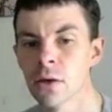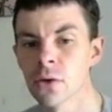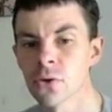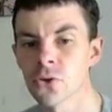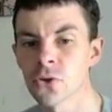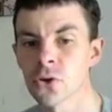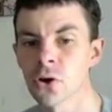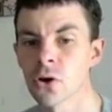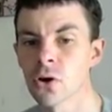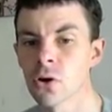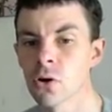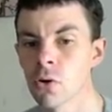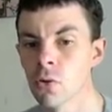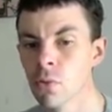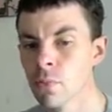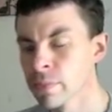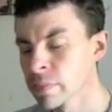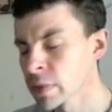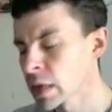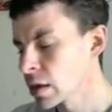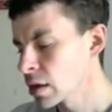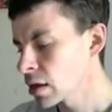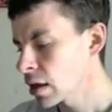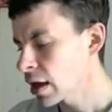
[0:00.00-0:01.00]
So
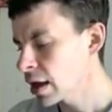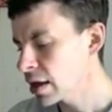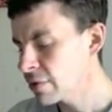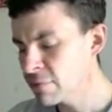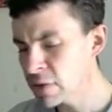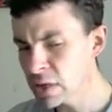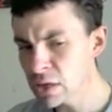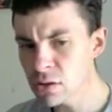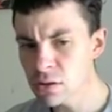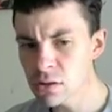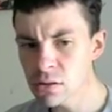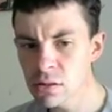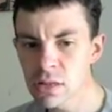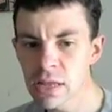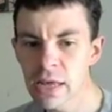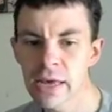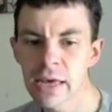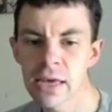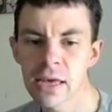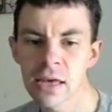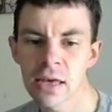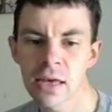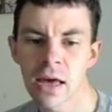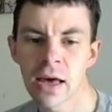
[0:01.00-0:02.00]
I feel
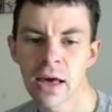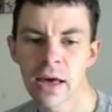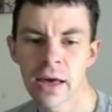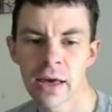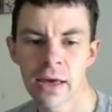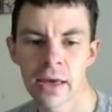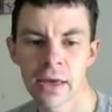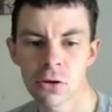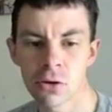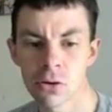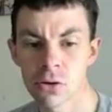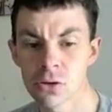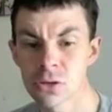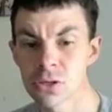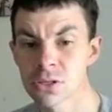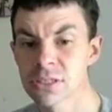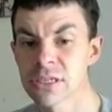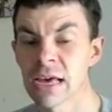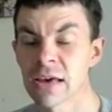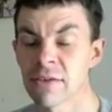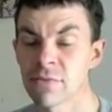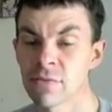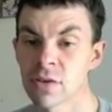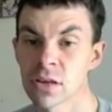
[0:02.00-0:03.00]
like I could
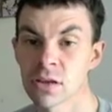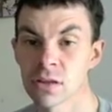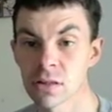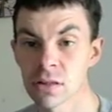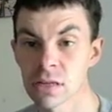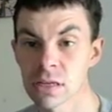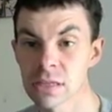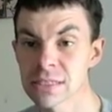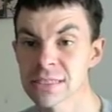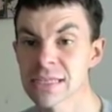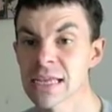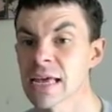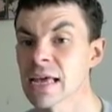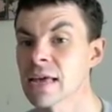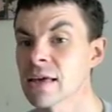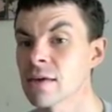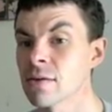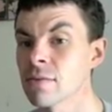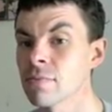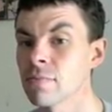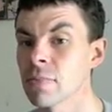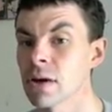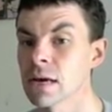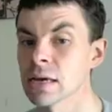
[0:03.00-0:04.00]
definitely
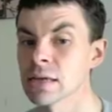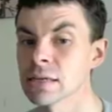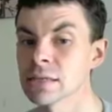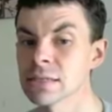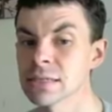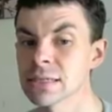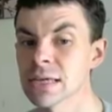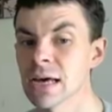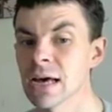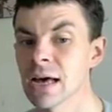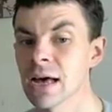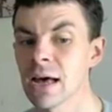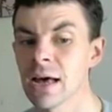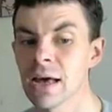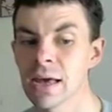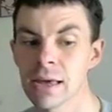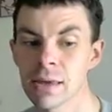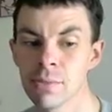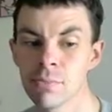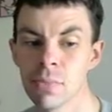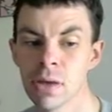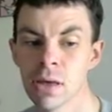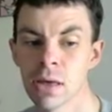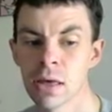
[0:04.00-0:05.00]
take my
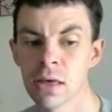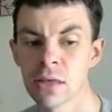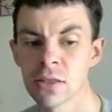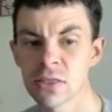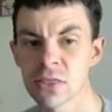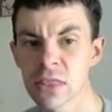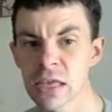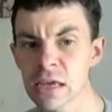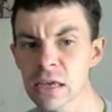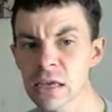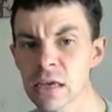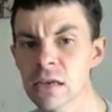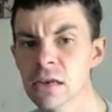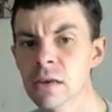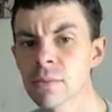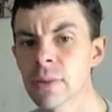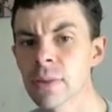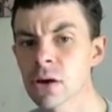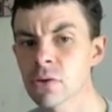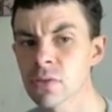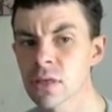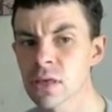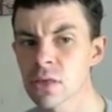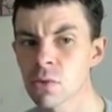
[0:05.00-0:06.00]
time thinking
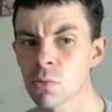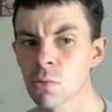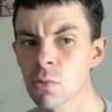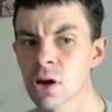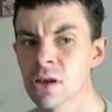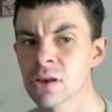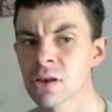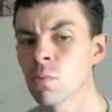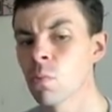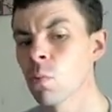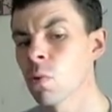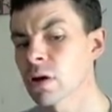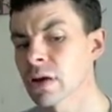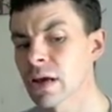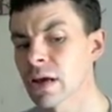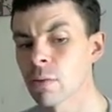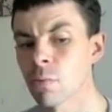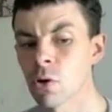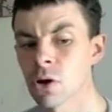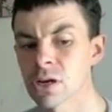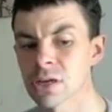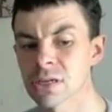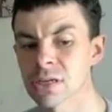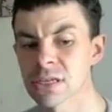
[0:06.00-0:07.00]
about this one and what I
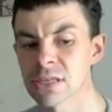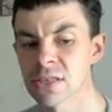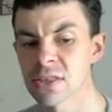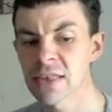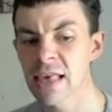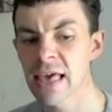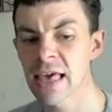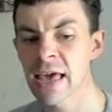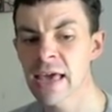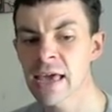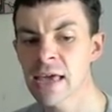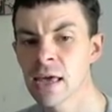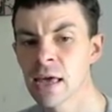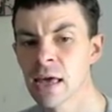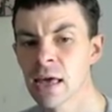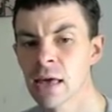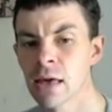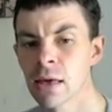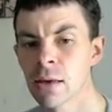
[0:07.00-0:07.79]
wanted to say,